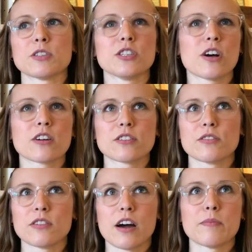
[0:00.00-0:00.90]
She talks a
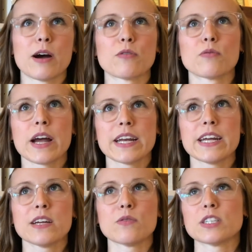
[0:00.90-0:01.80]
lot about
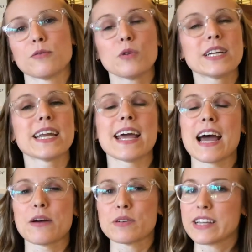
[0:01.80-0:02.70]
writing, which one day
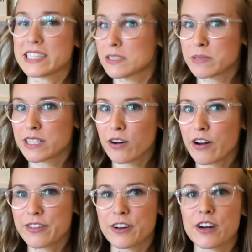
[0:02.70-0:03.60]
I would like to be an
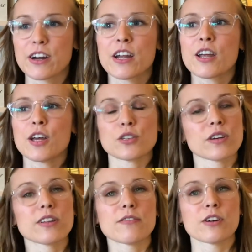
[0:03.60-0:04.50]
author. So
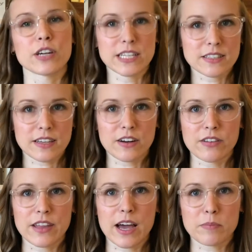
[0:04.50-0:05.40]
I love her insight
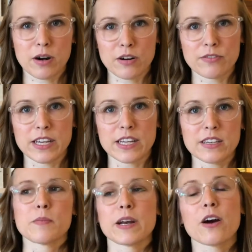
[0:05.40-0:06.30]
on that part of it.
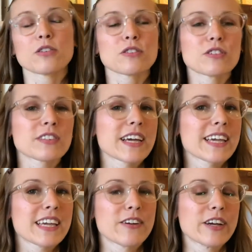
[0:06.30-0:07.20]
But I also just like
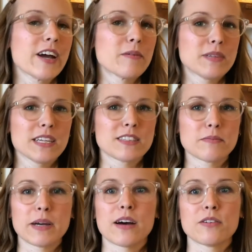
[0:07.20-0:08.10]
hearing updates
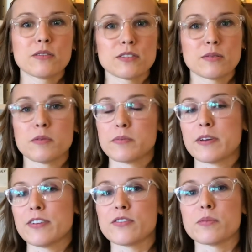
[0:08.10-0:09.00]
about some of my
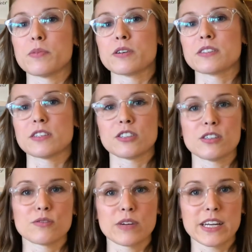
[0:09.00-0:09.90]
favorite books that
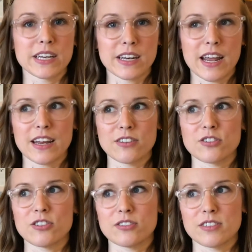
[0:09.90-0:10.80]
she's written, and
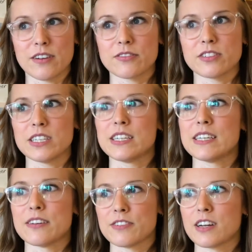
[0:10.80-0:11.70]
she's definitely
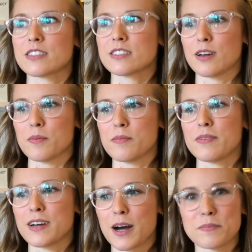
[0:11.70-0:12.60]
given us some
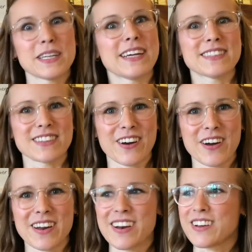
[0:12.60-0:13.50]
updates
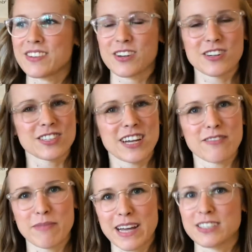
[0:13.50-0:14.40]
on A Darker Shade
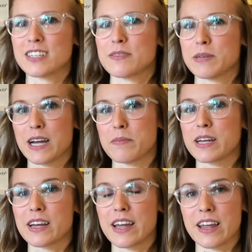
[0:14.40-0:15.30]
of Magic
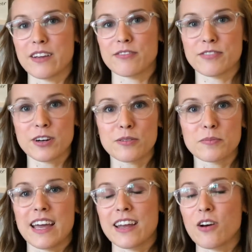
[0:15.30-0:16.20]
becoming a
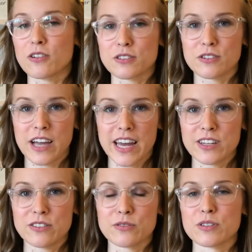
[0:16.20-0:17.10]
film. And also
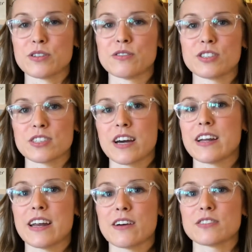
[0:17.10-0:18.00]
Addie LaRue just got
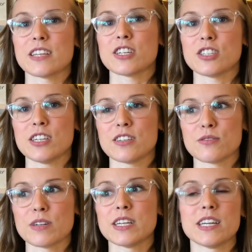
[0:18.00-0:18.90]
announced that she
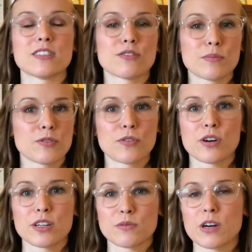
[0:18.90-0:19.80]
has written a script for
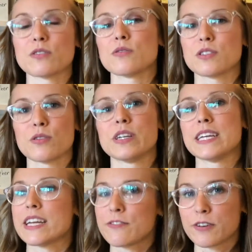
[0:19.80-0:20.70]
it as well, so it's going to
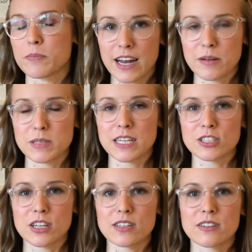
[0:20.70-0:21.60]
get a film
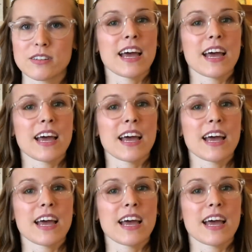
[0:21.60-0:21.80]
adaptation.